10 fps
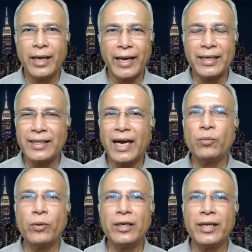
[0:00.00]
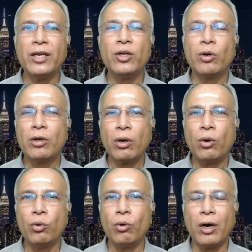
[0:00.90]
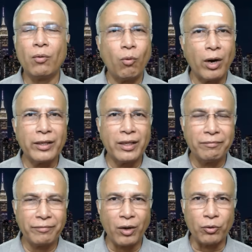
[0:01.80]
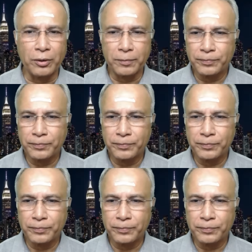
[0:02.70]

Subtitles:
and that will tell you a clue on what they found.